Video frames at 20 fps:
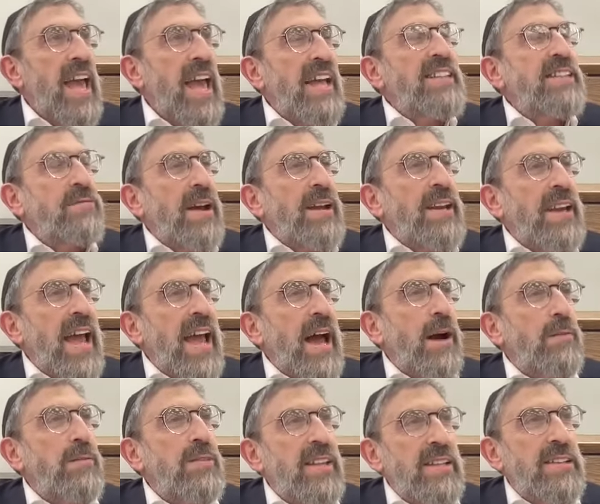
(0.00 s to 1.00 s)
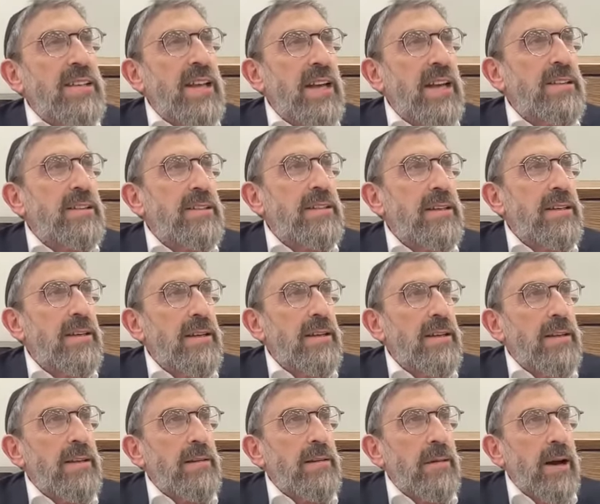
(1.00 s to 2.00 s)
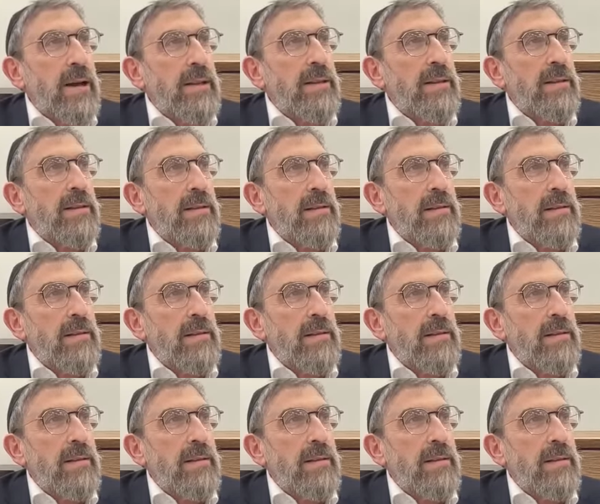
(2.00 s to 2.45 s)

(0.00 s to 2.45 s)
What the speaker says: ends right now. This ends. What?